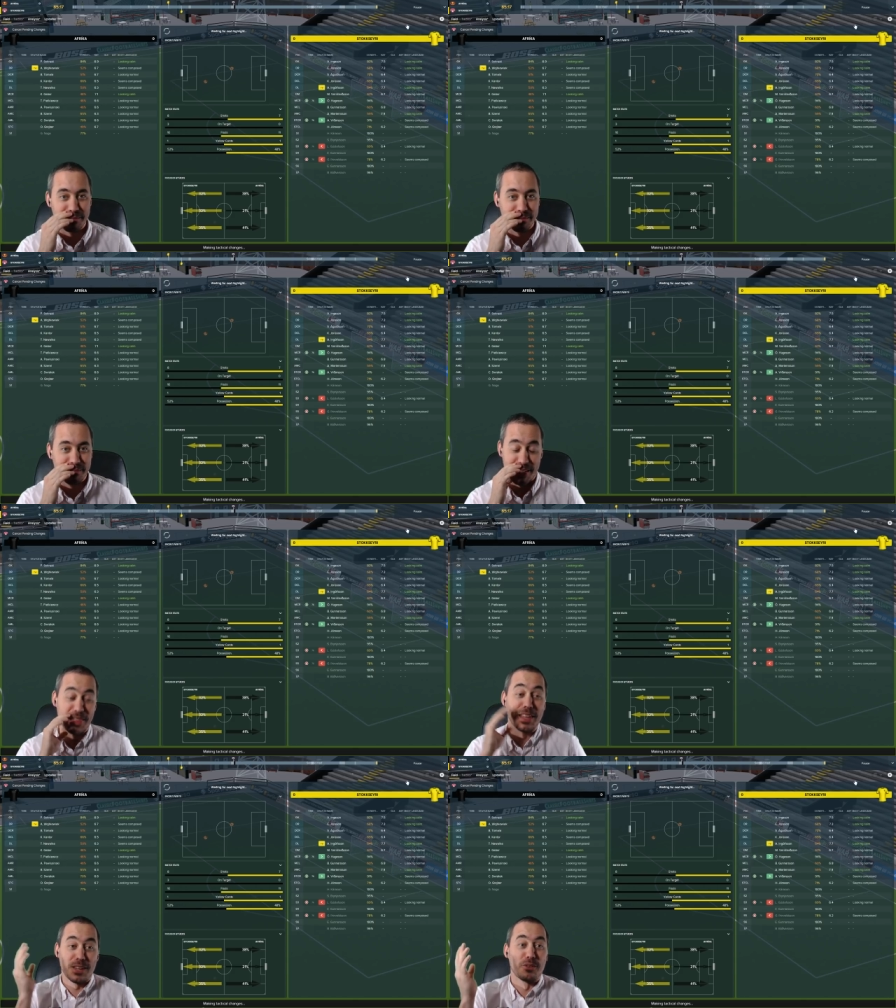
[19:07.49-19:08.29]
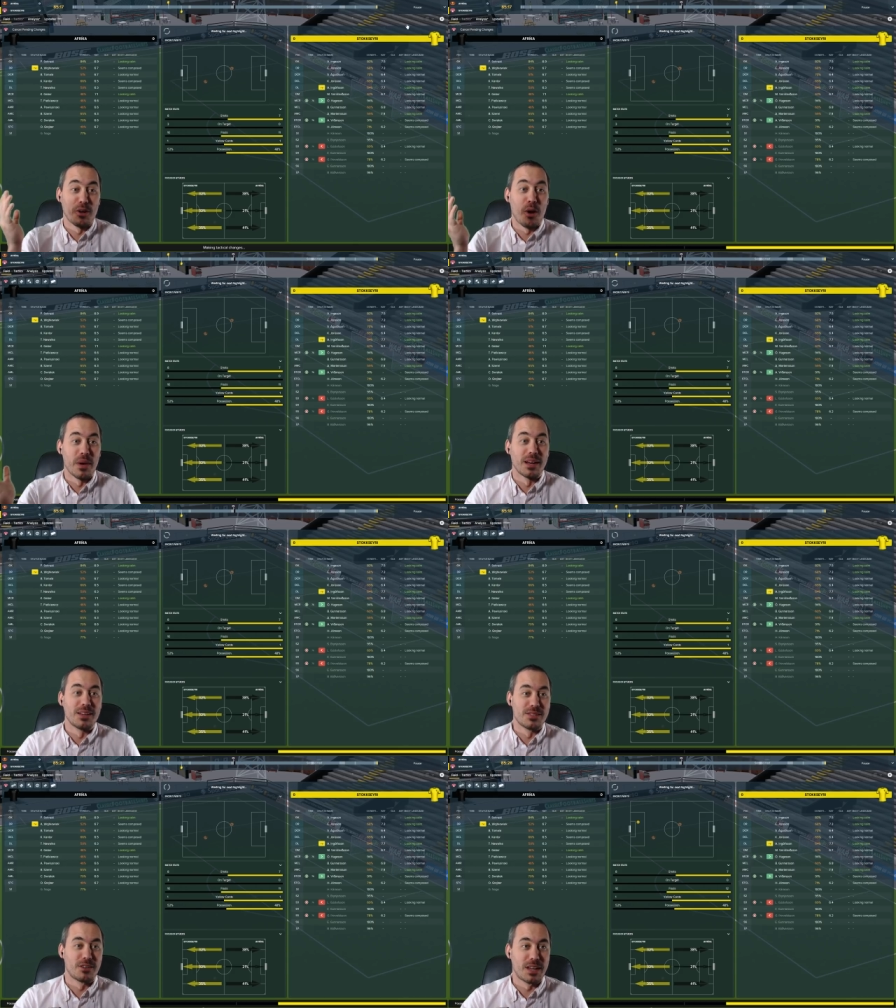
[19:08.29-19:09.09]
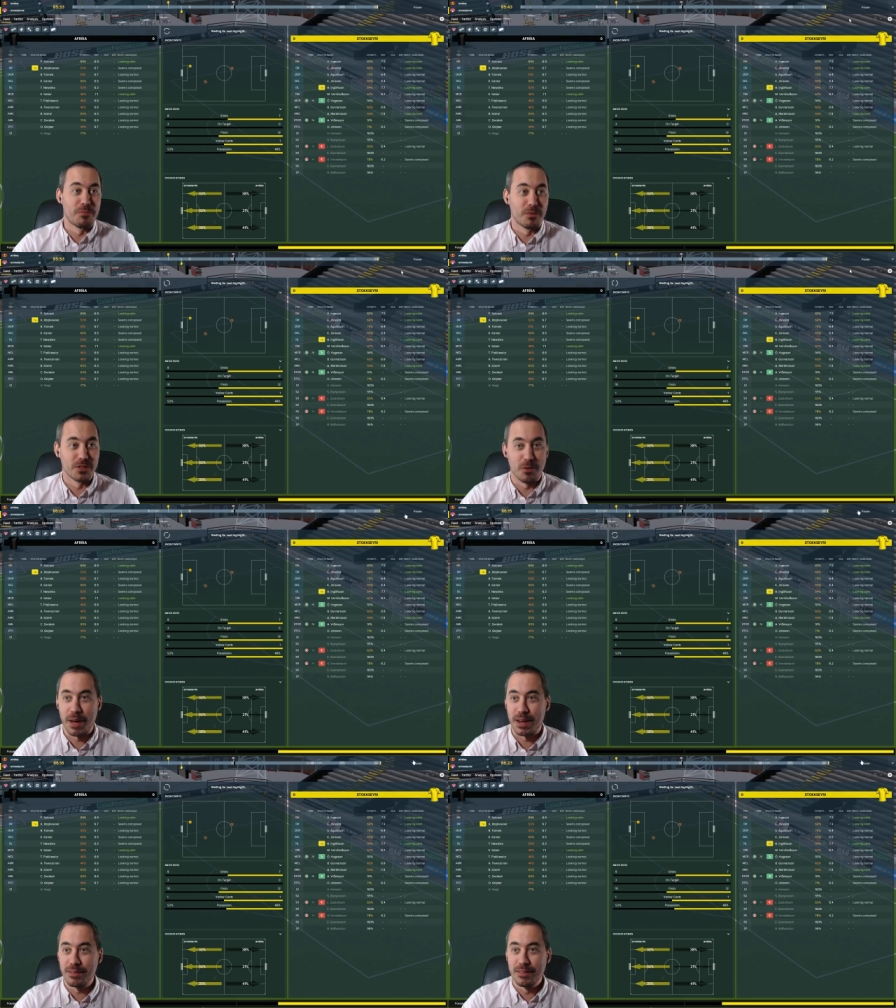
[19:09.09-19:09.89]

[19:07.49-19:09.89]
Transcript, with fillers: because I think it'll go in because their keeper's so bad.